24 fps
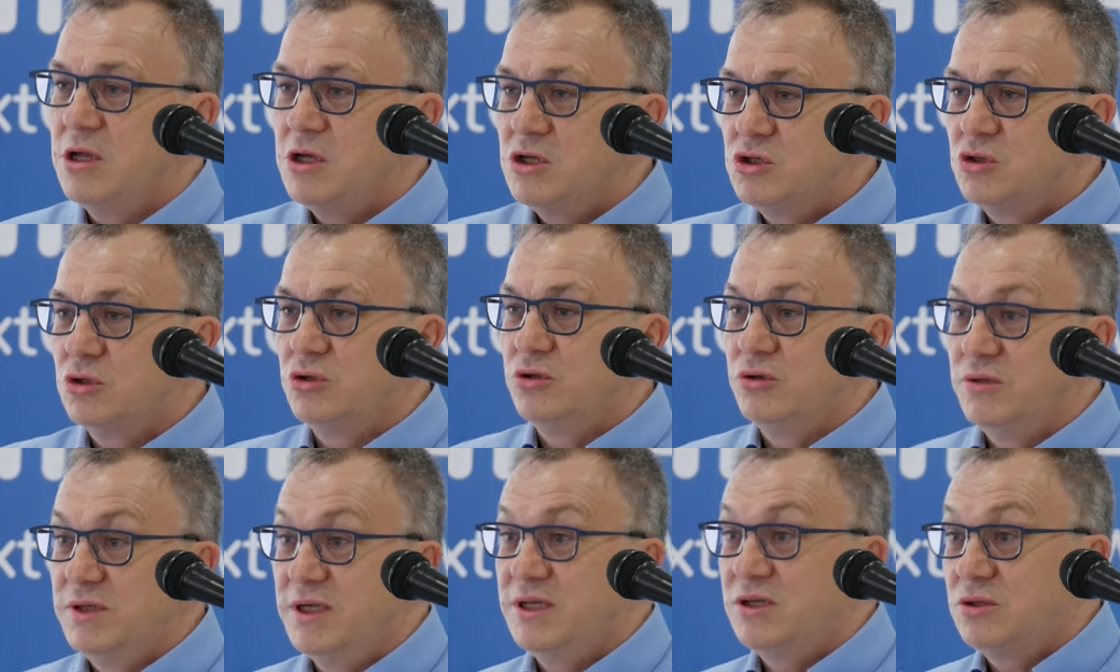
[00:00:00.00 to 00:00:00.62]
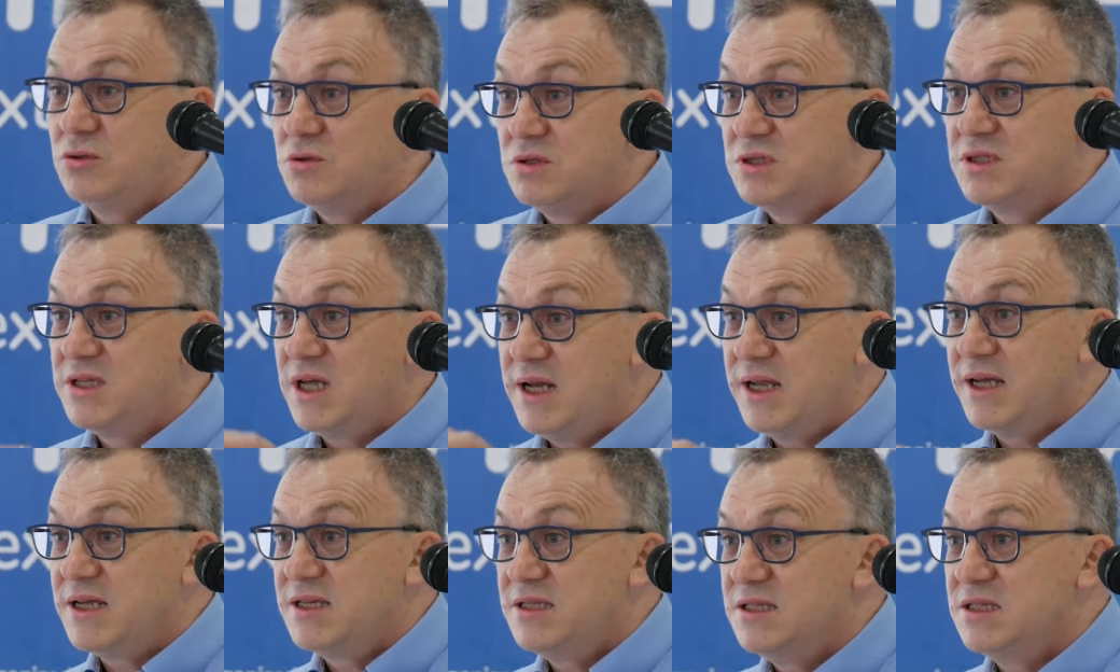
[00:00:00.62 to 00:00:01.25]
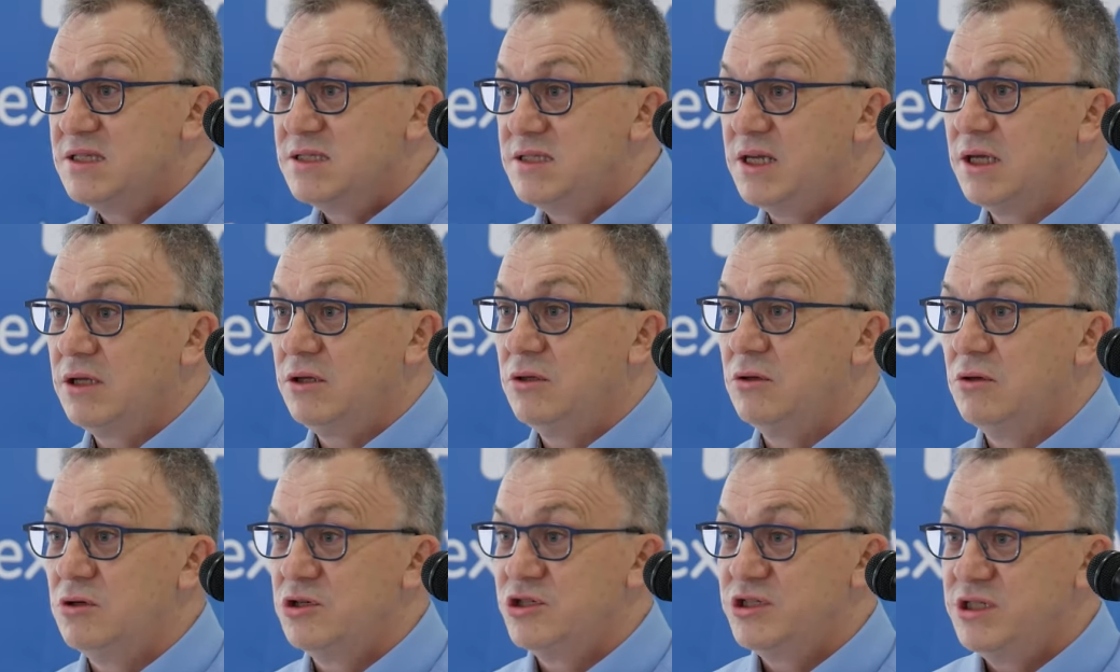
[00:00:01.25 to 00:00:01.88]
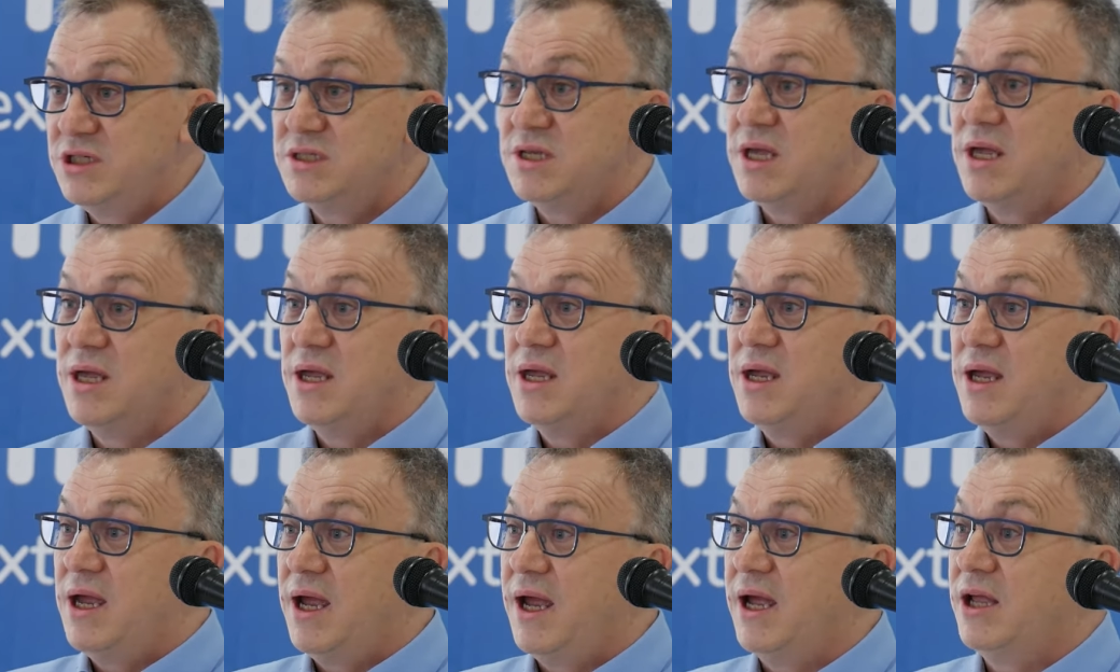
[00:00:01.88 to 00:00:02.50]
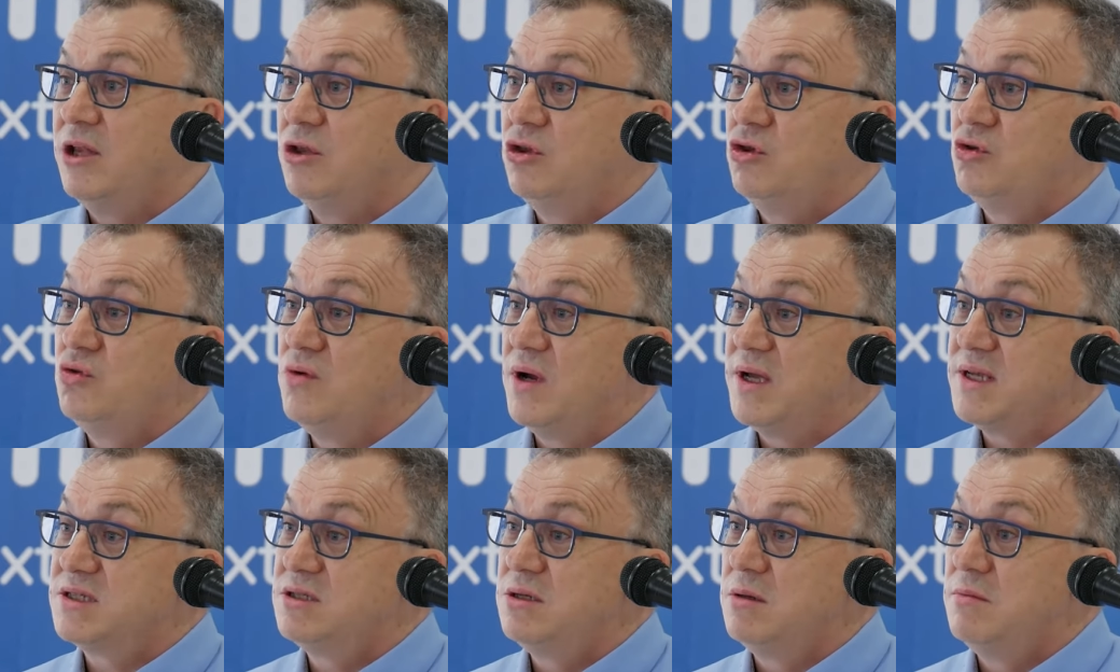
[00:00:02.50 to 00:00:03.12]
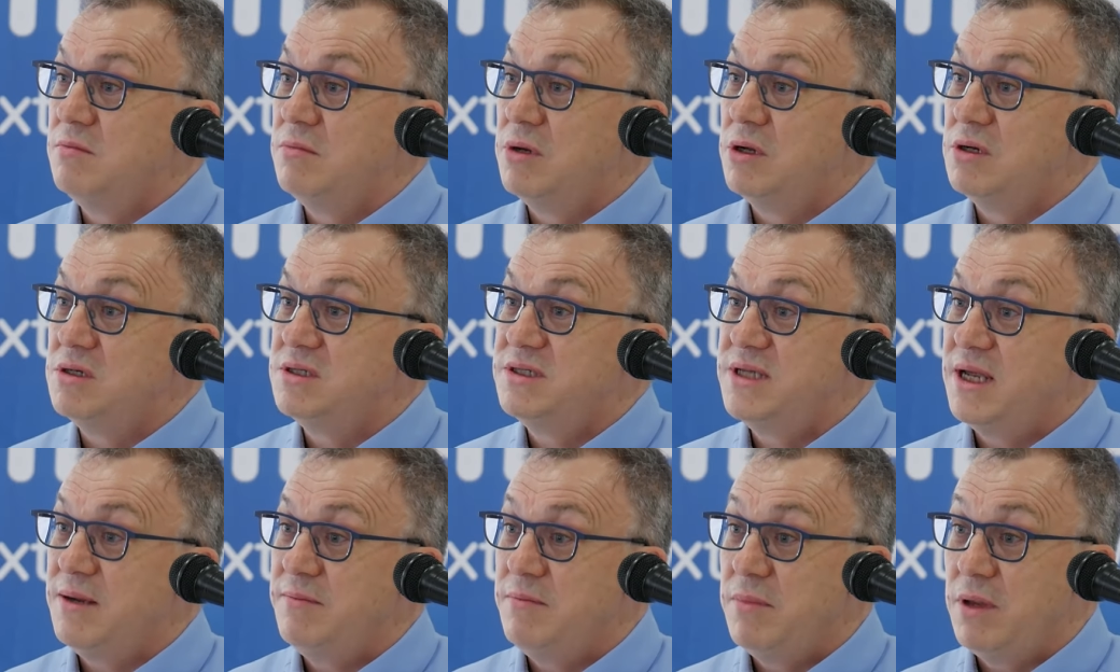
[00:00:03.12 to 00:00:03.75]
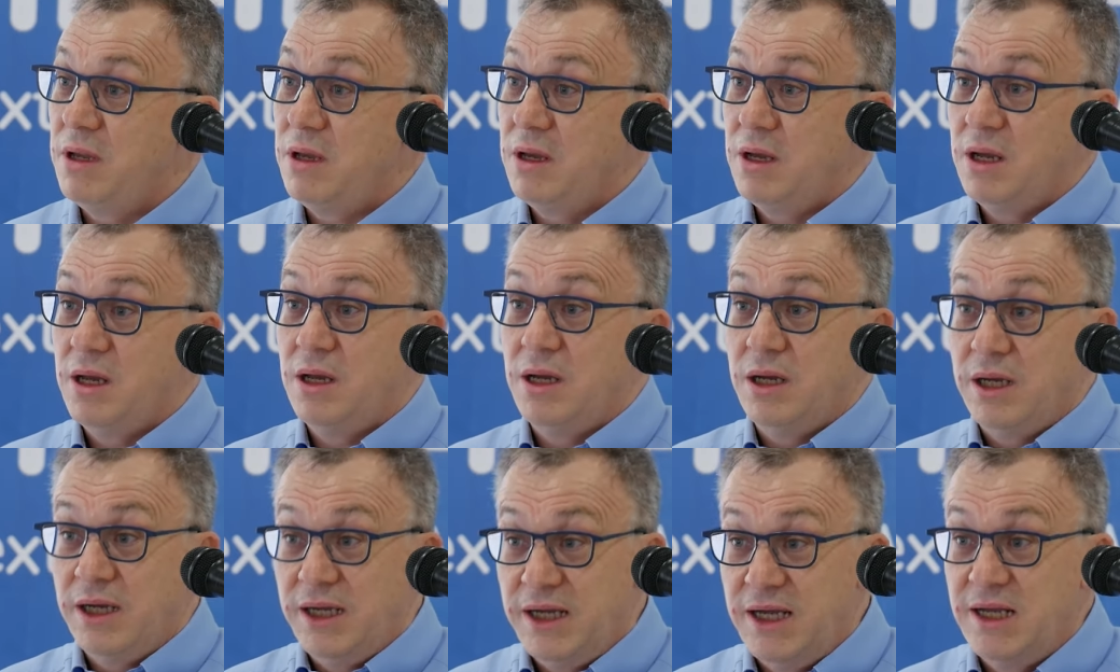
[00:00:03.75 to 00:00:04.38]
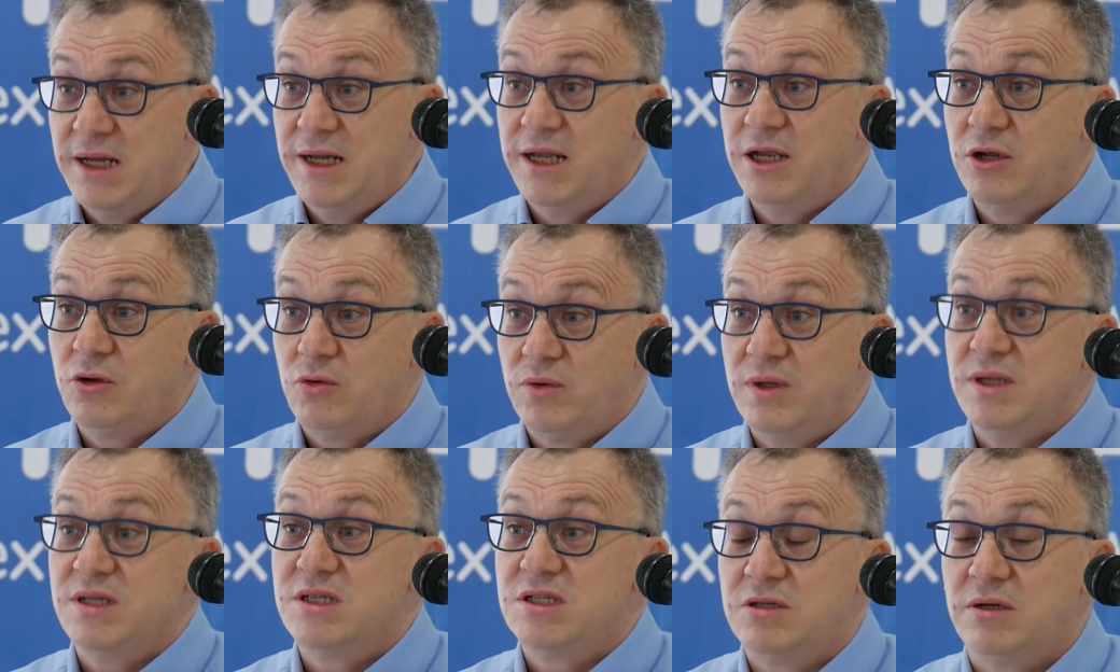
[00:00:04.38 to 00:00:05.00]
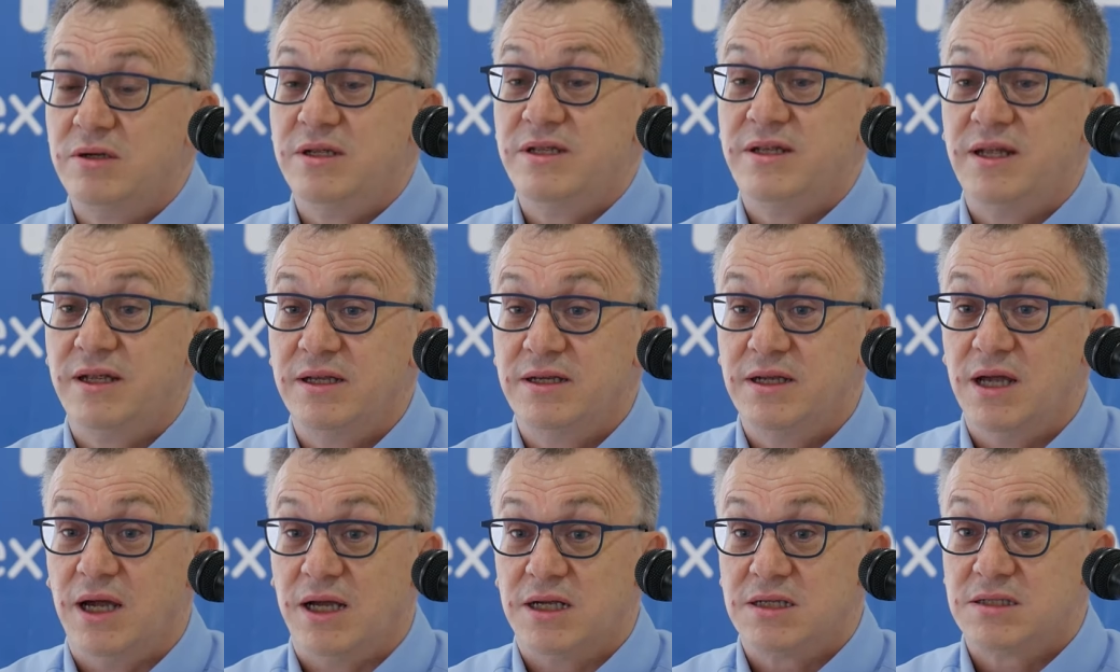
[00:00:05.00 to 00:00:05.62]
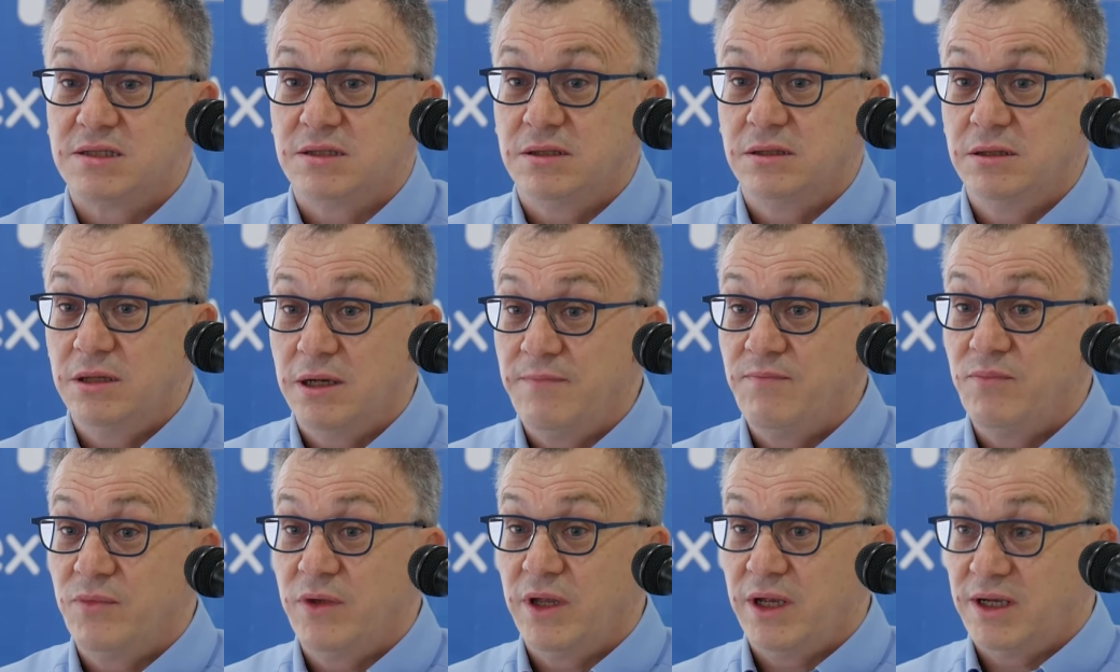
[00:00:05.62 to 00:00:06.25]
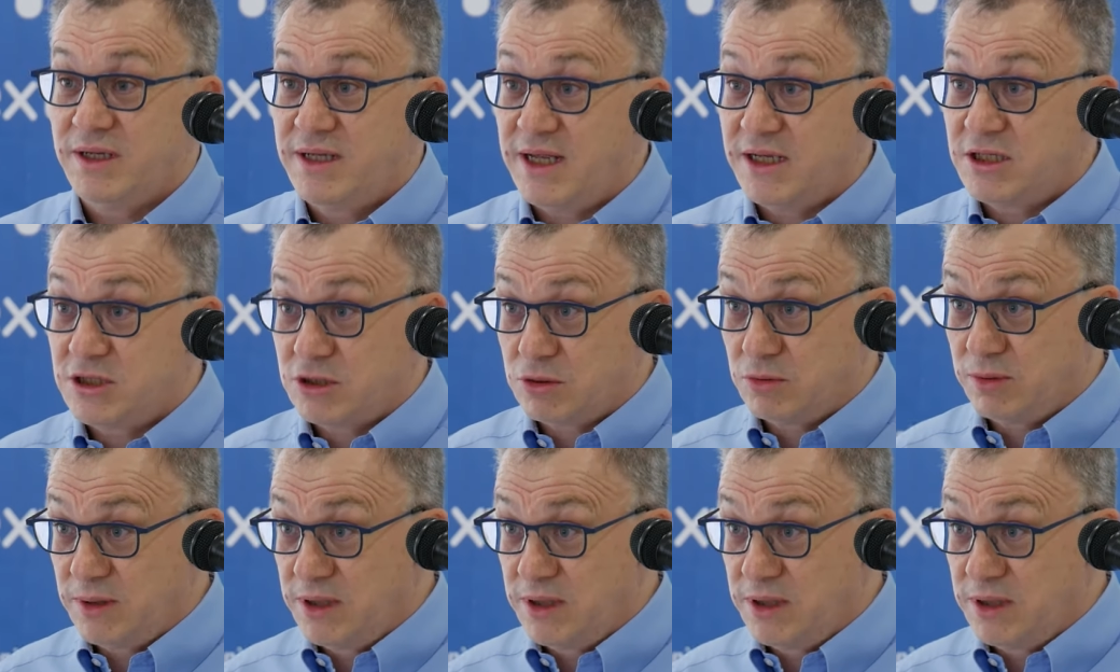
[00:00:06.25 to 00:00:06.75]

So you need to select these technologies and to assemble them in liquid, solid, and gas. And that's